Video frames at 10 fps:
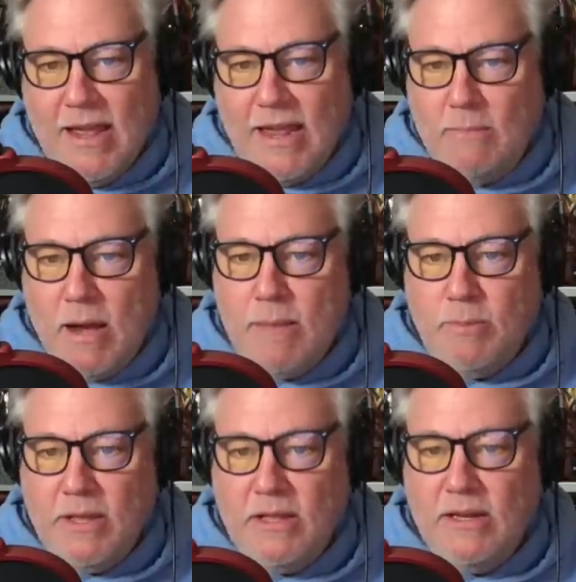In my
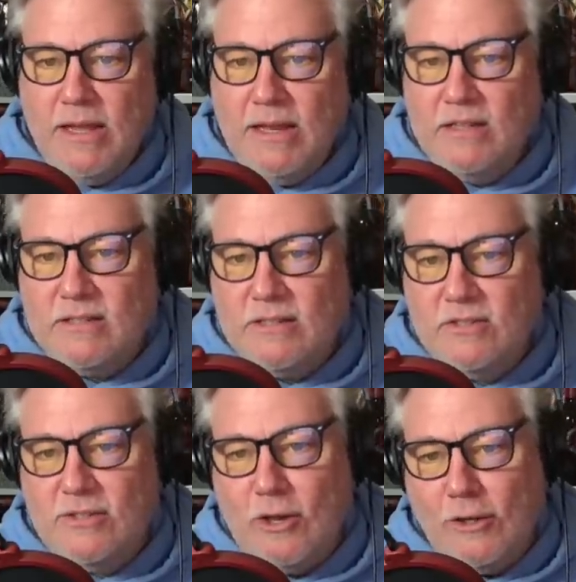opinion, it is
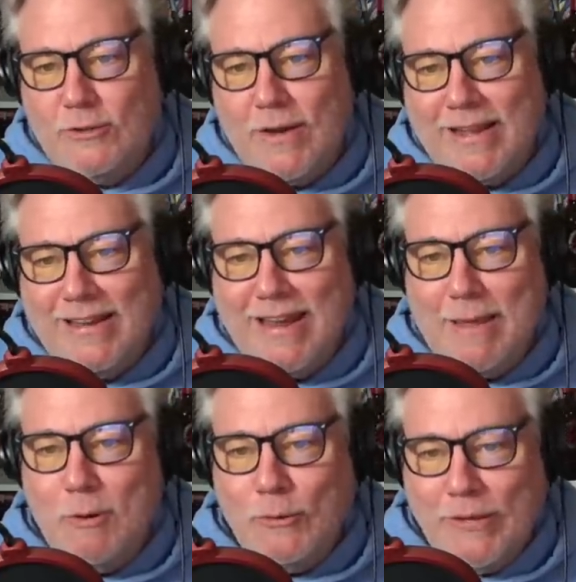Star Trek in
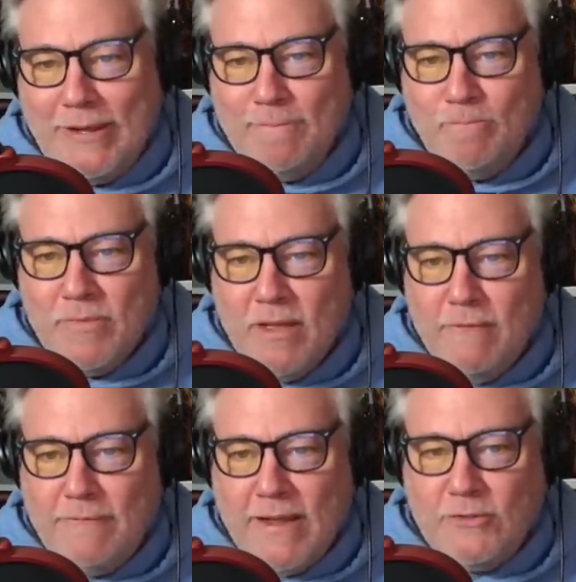name only.
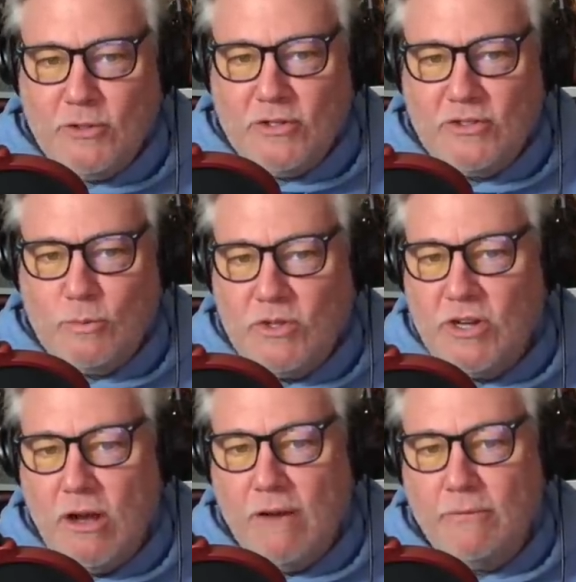Fans are just
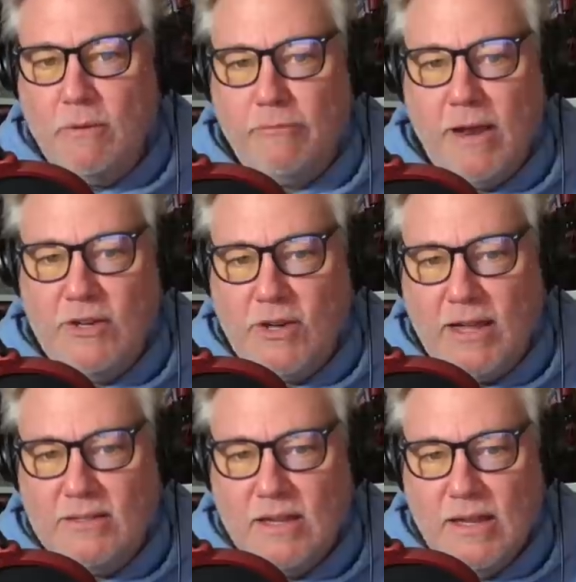switching off from the
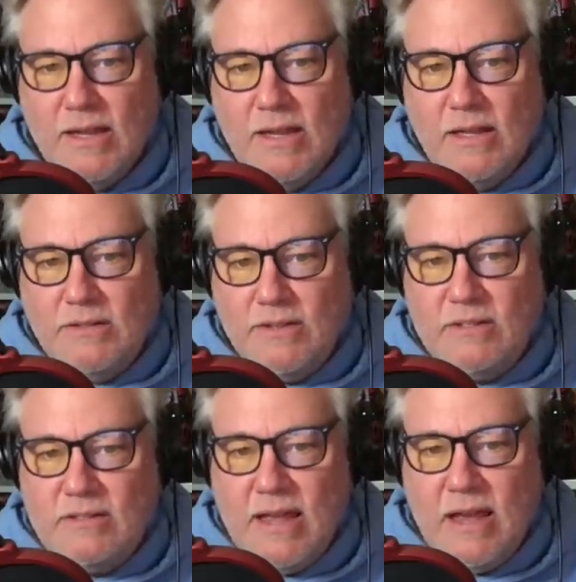franchise. To
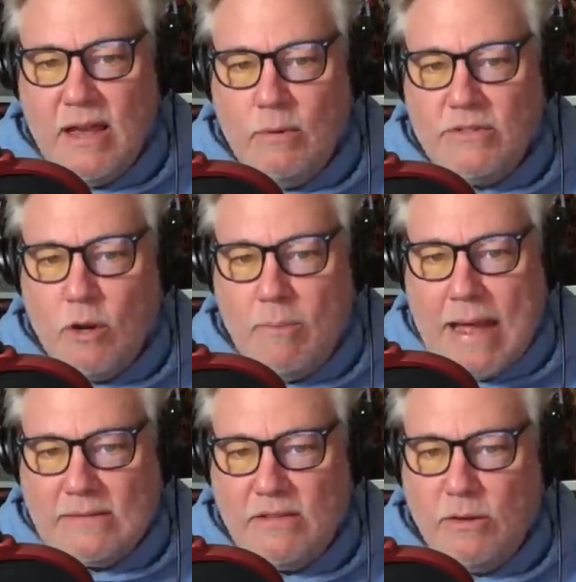this day, I always go
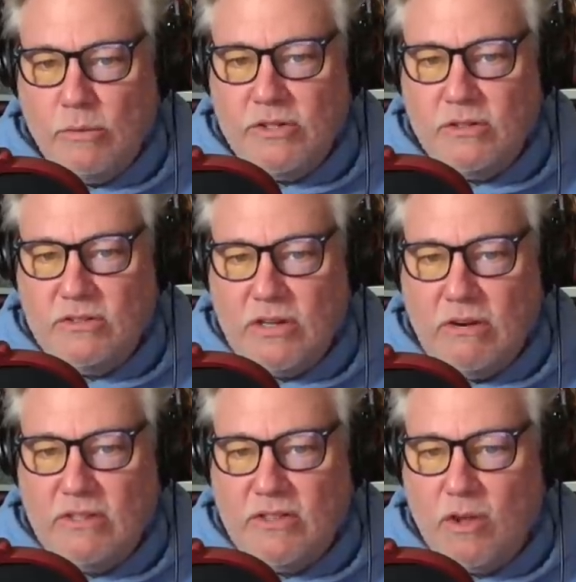back to the original
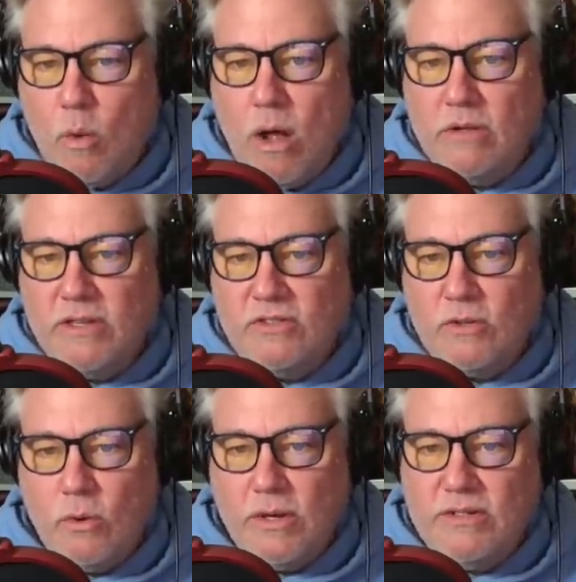series and the quality
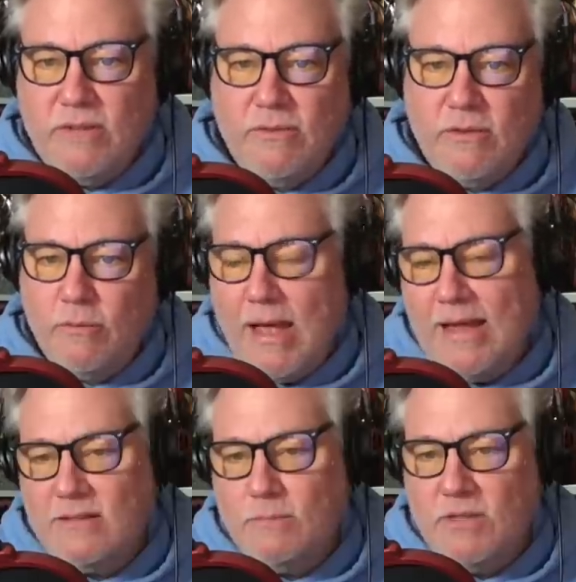stories, even if we
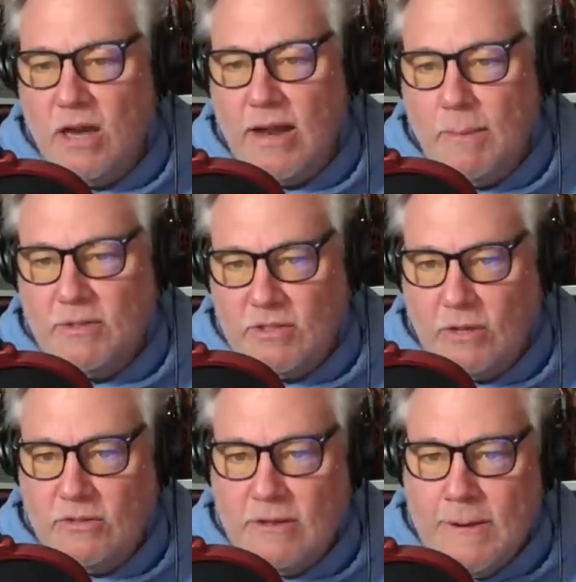had some dud
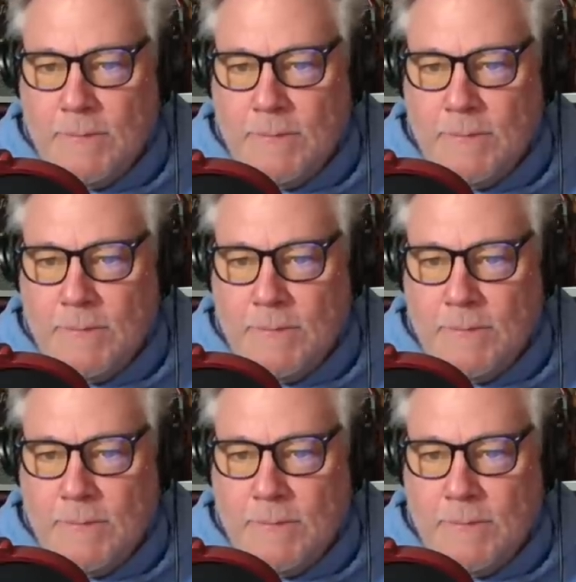episodes.